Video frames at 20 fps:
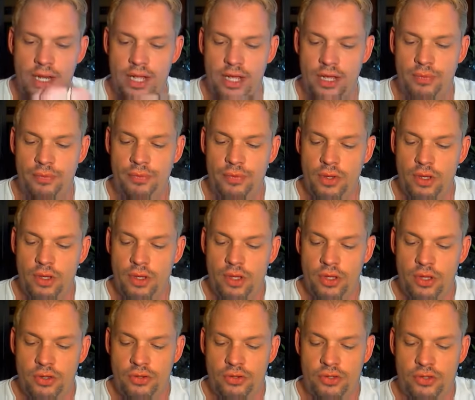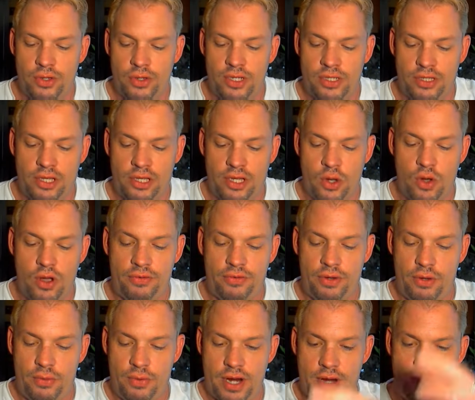now, so it doesn't go
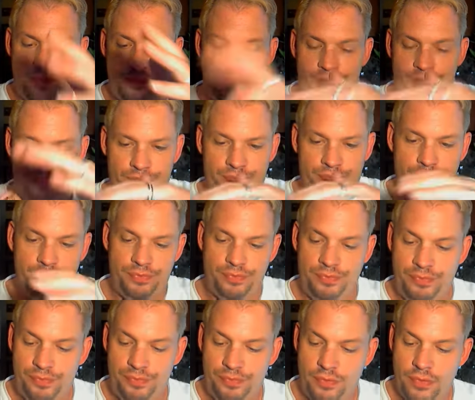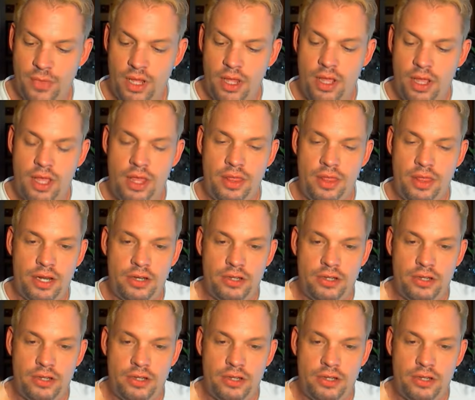everywhere. And then I